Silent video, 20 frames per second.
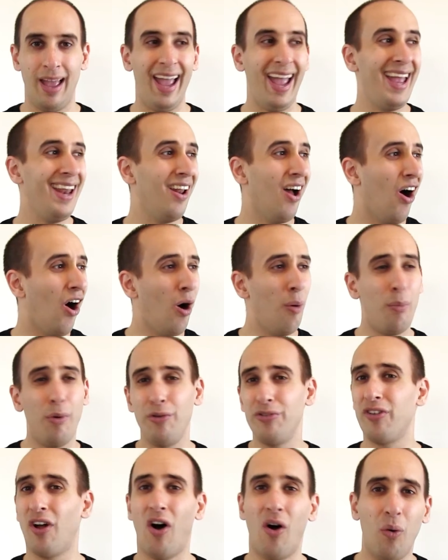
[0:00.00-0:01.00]
And
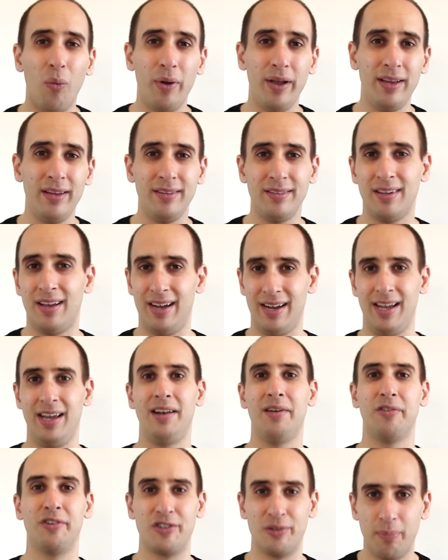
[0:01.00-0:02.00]
almost always I
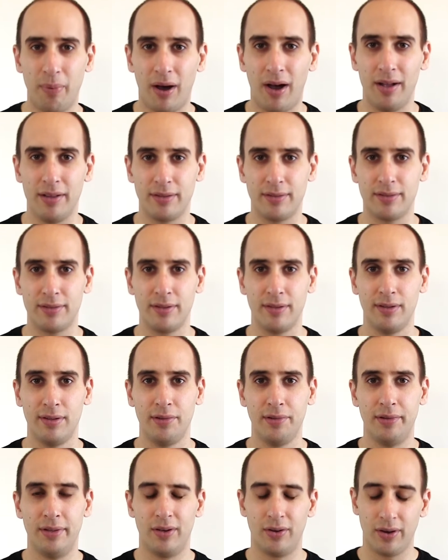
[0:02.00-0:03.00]
get a response.
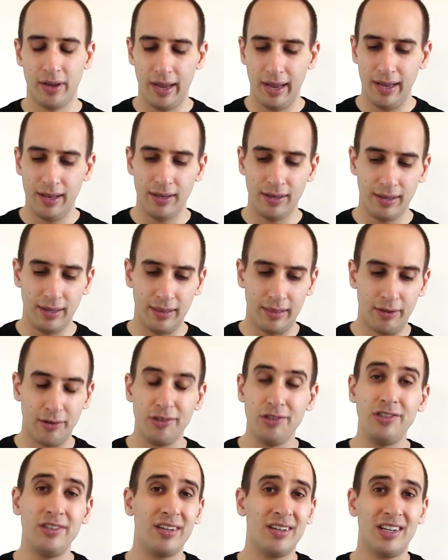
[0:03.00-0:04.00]
Okay, they're
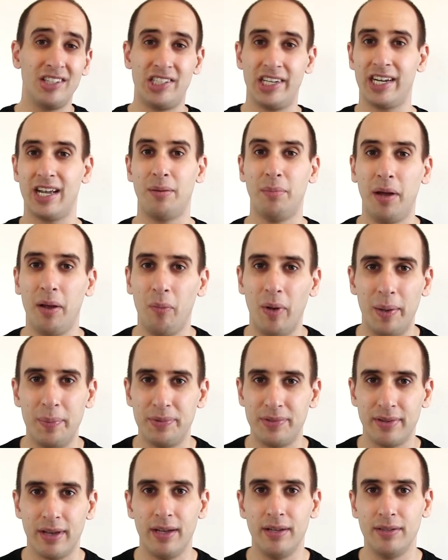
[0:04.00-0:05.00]
usually gonna check out my
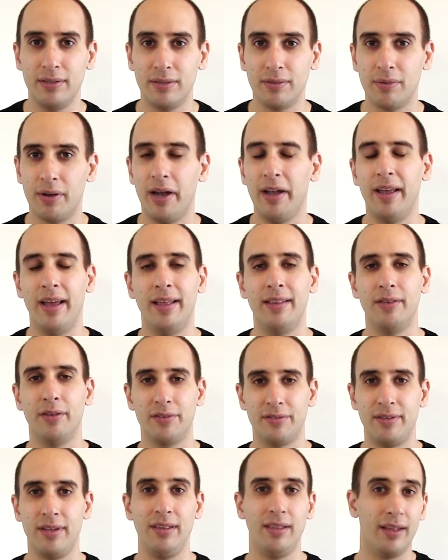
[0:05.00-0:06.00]
website, right? And
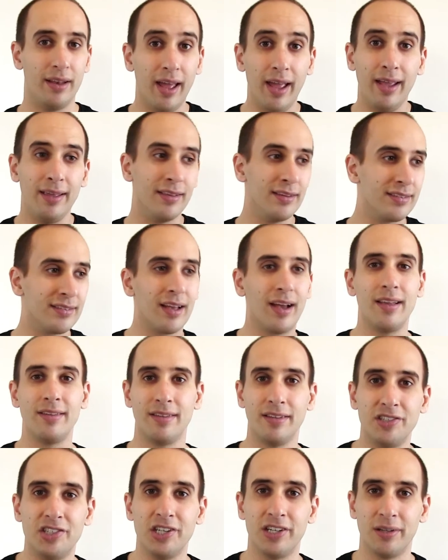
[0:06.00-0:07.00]
they'll see that, hey, this
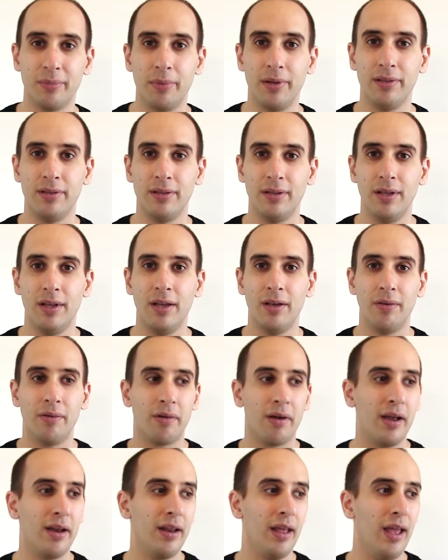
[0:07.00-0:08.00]
guy's legitimate.
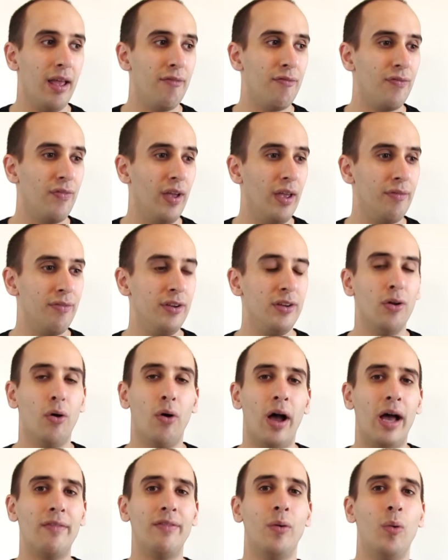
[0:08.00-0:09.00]
right? If you
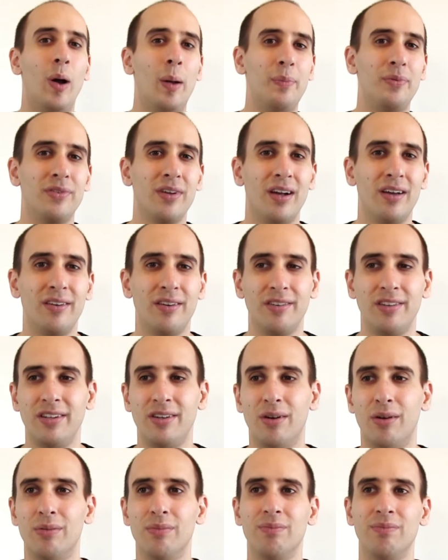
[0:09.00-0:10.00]
don't have a website or you
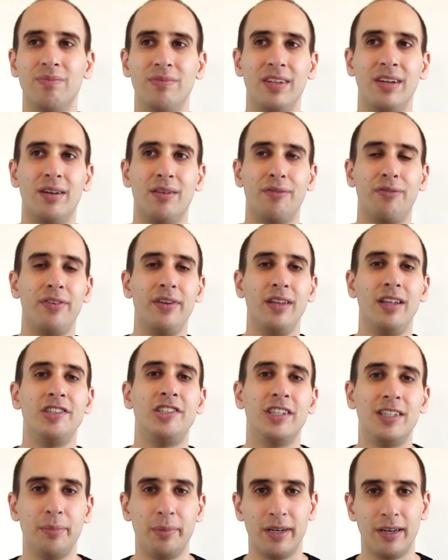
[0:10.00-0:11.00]
don't, feel
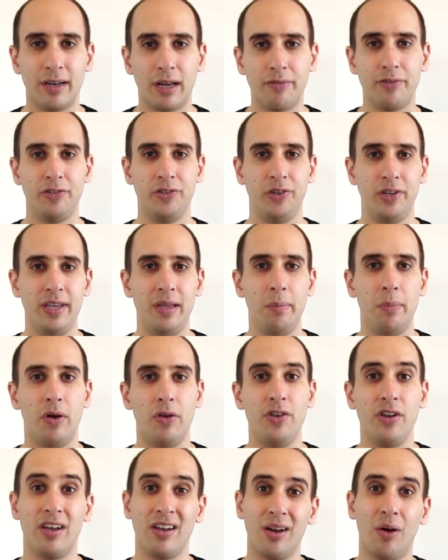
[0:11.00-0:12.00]
legitimate enough in
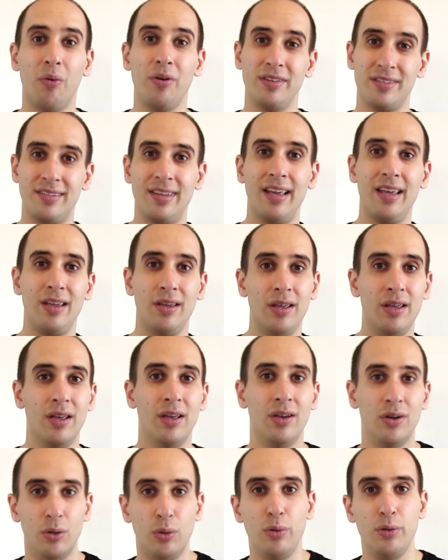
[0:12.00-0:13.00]
email, you can always say
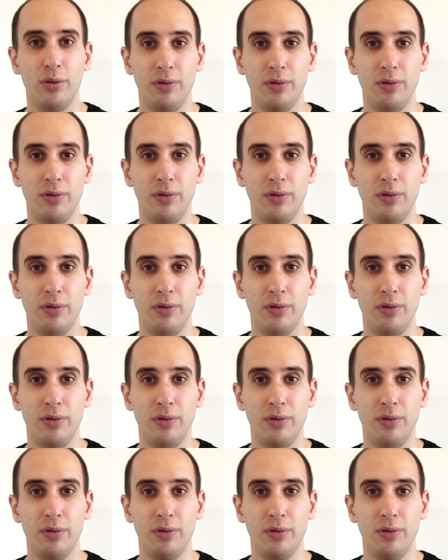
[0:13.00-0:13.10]
who